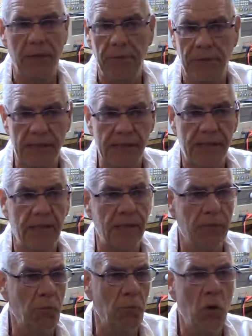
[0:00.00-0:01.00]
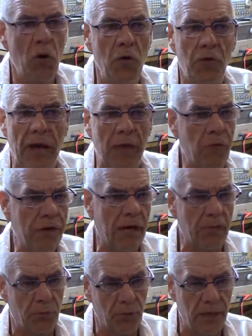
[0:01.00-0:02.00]
this thing move
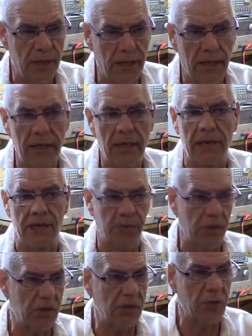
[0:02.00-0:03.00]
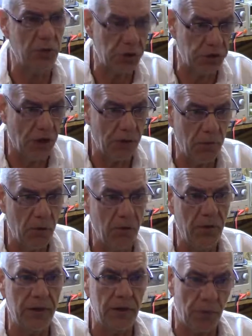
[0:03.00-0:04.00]
without braking, and especially when you stop
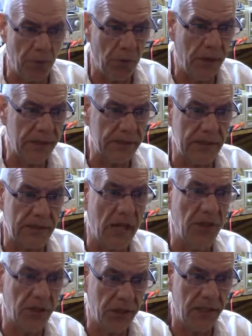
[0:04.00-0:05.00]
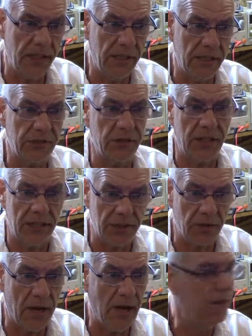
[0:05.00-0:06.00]
moving, the brakes is on the gears, the gear
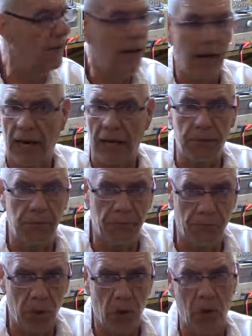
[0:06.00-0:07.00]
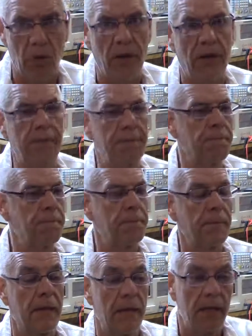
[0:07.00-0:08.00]
drive, it blow, right?
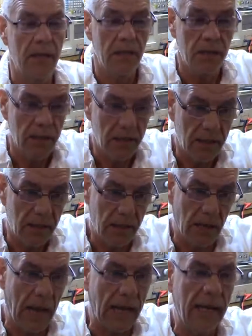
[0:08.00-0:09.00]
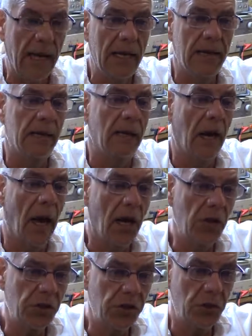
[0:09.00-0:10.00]
Again,
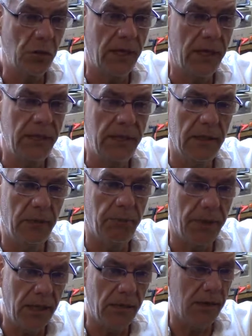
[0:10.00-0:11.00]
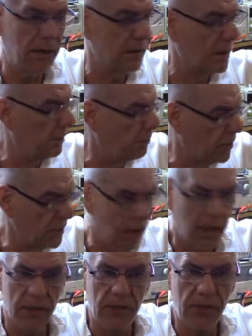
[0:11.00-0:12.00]
on the swing bearing, they put
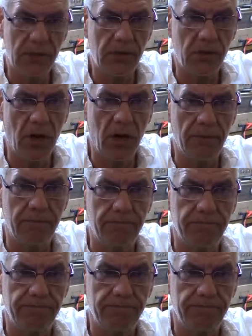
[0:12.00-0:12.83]
this drum.